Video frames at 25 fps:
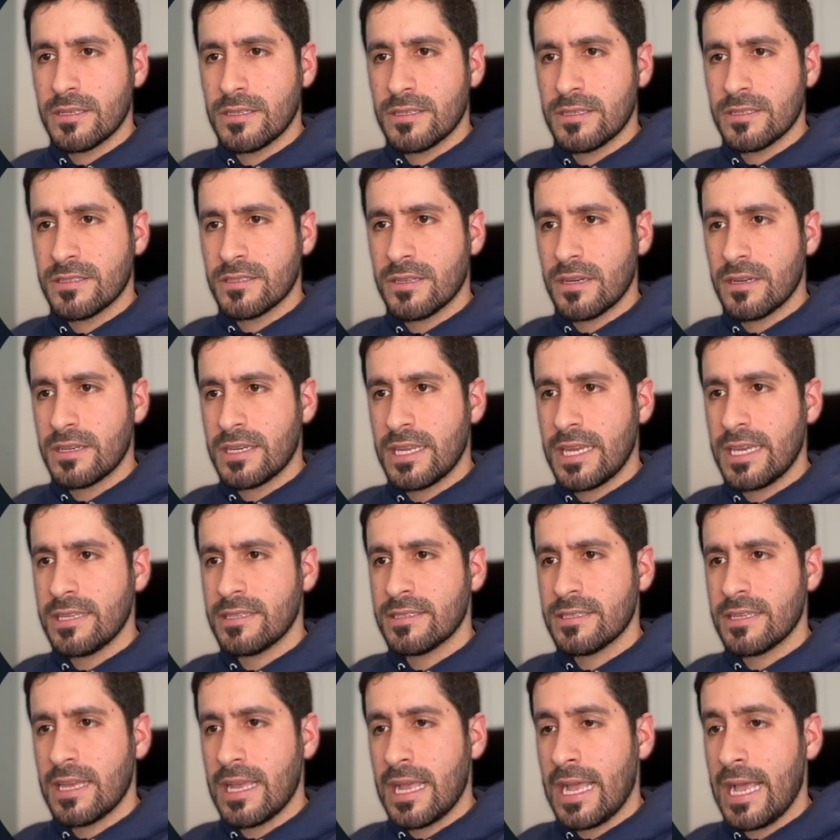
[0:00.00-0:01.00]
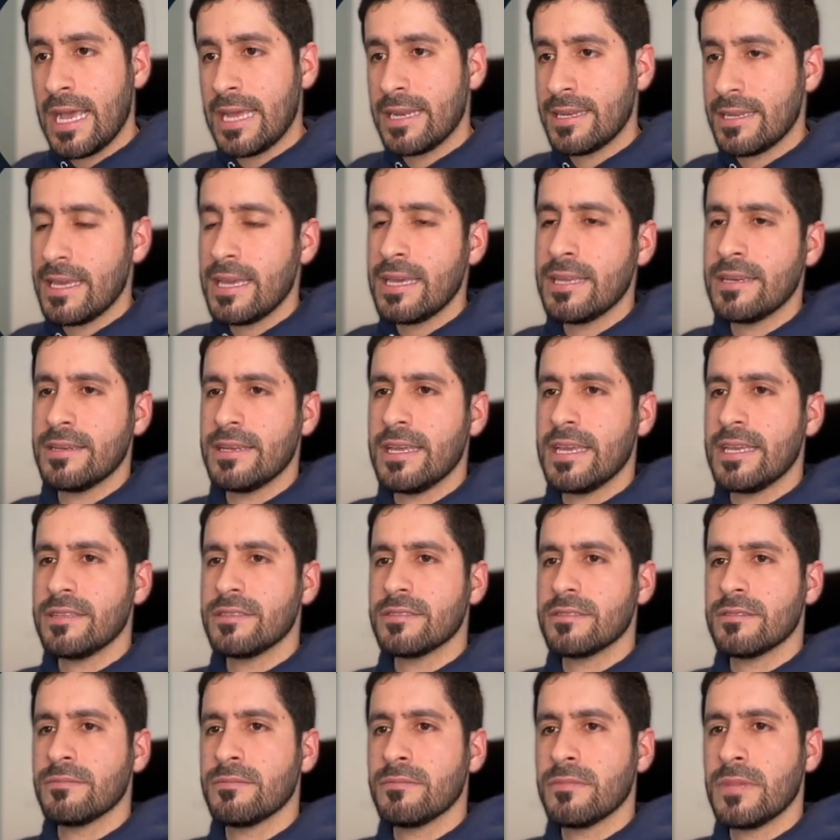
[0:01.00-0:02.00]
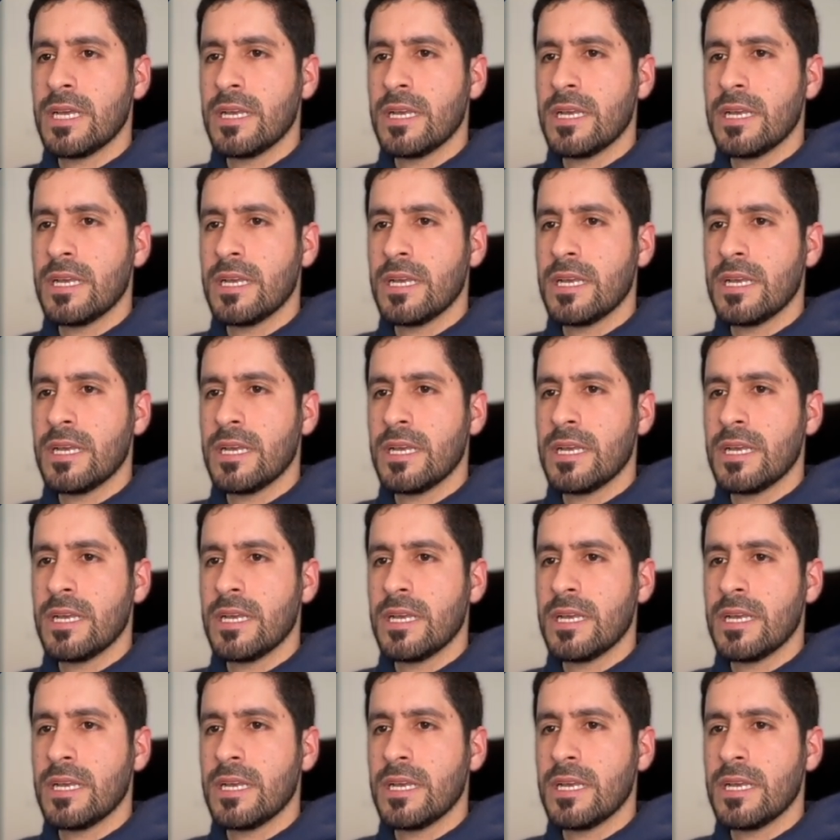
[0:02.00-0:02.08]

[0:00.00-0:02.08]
start date, and end date.